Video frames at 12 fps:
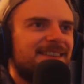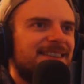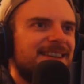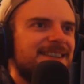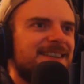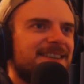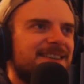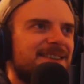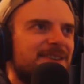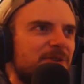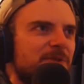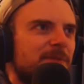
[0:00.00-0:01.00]
This is
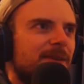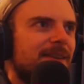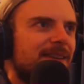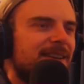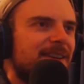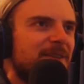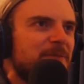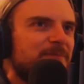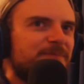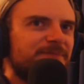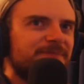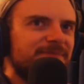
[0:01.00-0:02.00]
stupid.
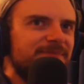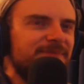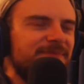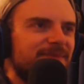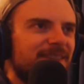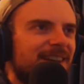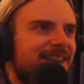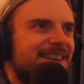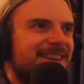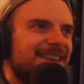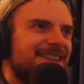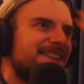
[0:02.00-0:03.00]
Like,
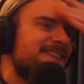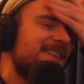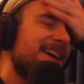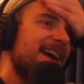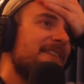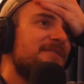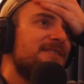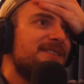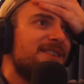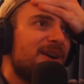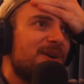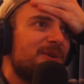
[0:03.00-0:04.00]
it's just, they have
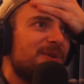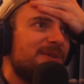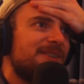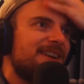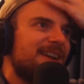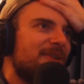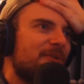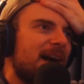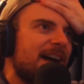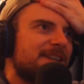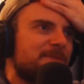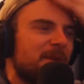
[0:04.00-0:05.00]
no
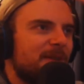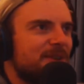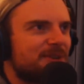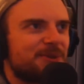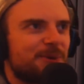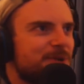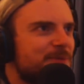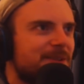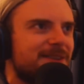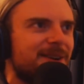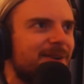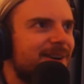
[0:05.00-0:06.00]
grasp on the source
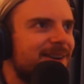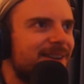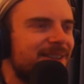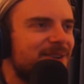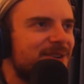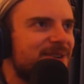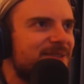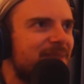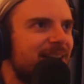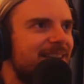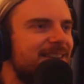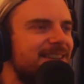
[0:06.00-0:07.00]
material and they're just
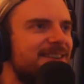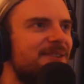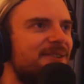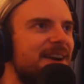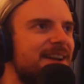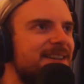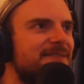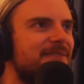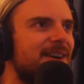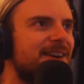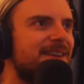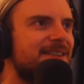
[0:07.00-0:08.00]
making these crazy
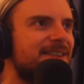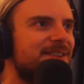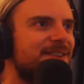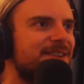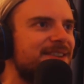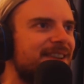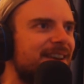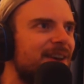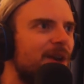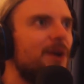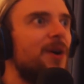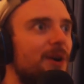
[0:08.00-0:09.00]
fucking decisions like,
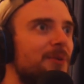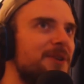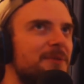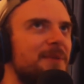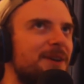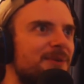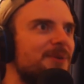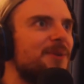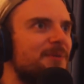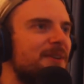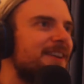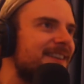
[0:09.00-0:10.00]
oh, wouldn't it be
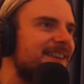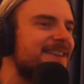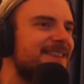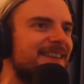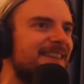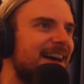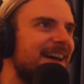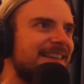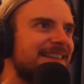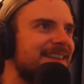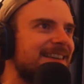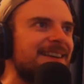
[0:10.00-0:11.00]
cool if we did this and that?
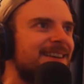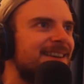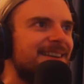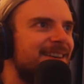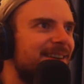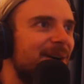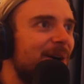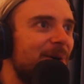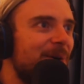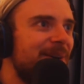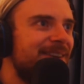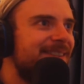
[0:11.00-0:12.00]
And it's like, no.